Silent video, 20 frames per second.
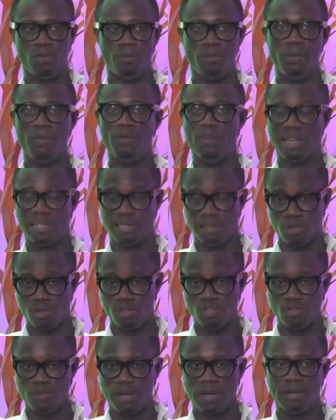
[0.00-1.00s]
Maybe you are still
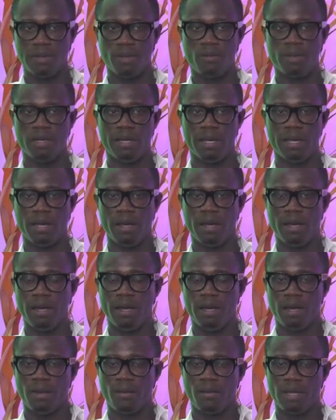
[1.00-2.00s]
struggling with
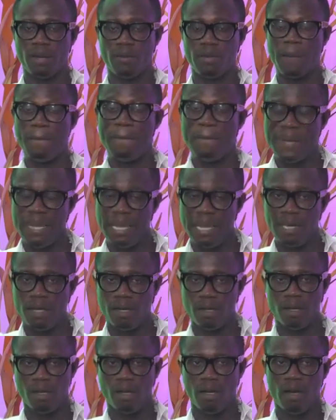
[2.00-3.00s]
the
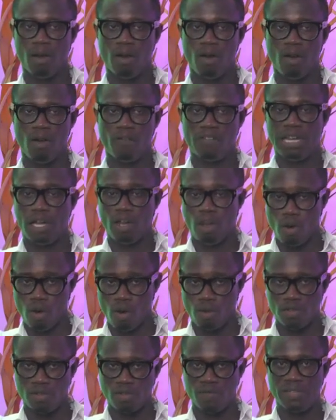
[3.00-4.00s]
pain of the
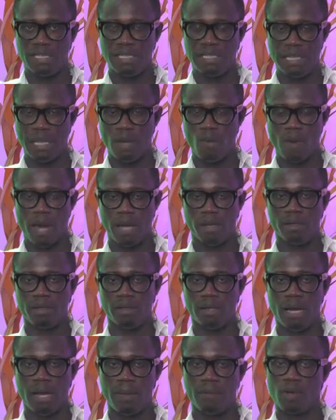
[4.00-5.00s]
loss of a dear one.
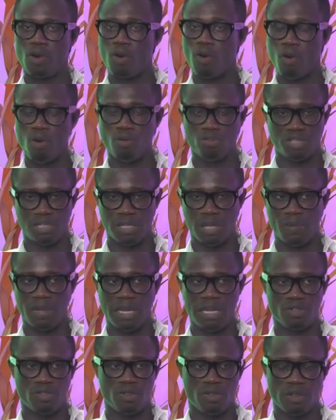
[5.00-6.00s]
Call, share with
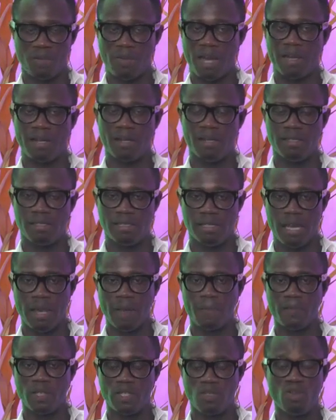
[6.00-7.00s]
us. Dr. Michael is here.
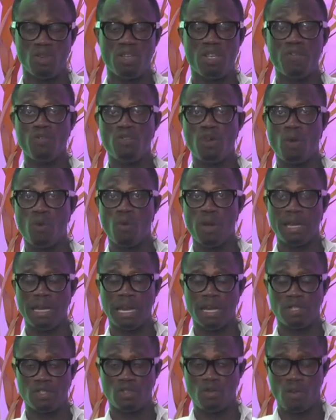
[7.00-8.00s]
He's going to give you a word
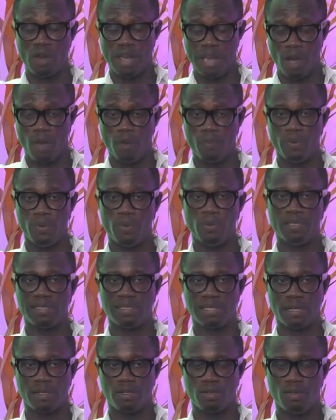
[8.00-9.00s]
that is going to help you and
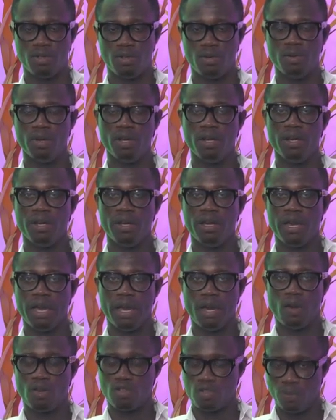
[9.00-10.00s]
settle you and
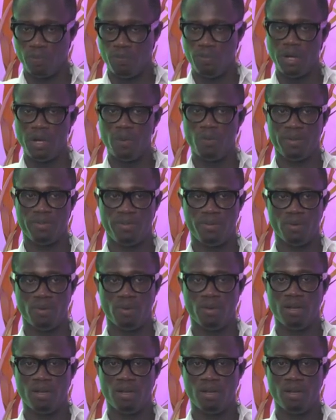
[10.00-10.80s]
also pray with you.